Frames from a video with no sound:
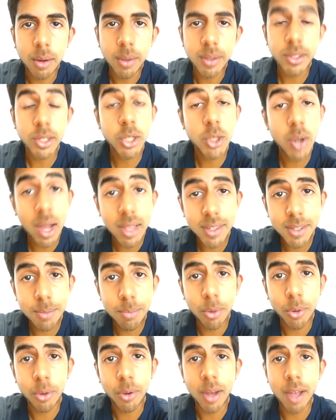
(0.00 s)
It's your
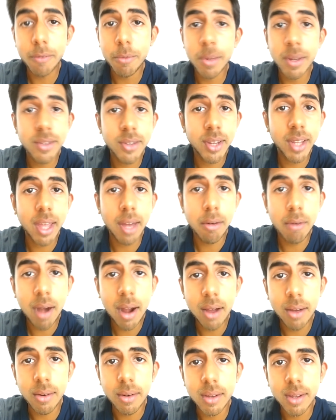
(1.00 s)
transport. Everybody's got to get
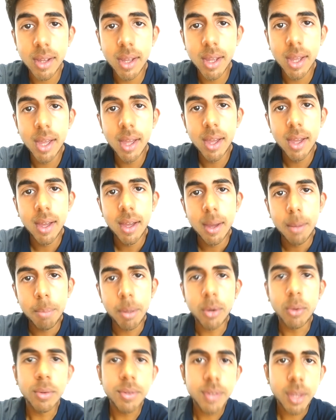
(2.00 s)
around. But
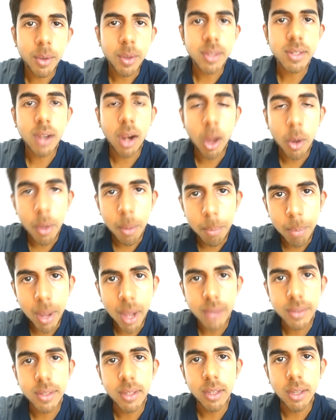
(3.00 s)
also, it's low
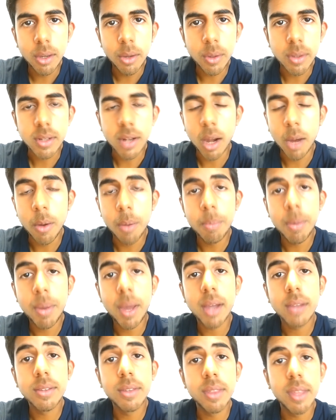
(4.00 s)
impact to you. It's low
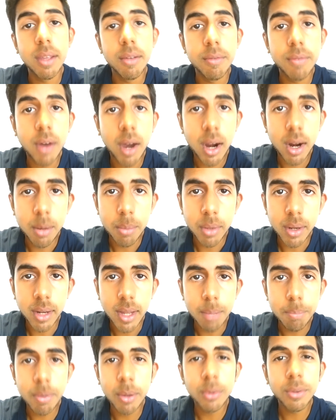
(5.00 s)
impact to the environment.
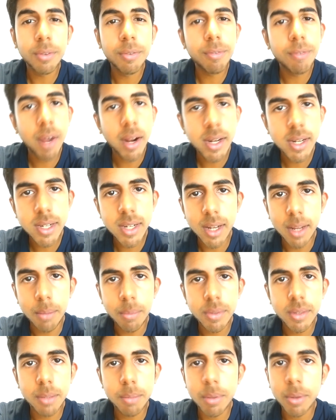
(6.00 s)
It builds
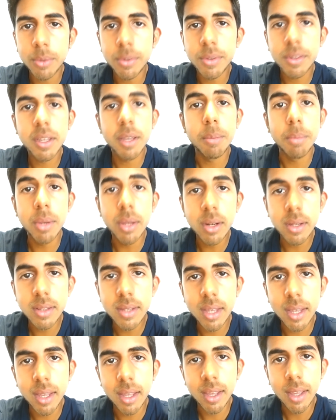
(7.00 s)
friendships. It builds
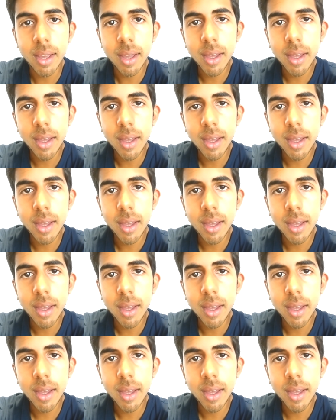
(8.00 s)
community.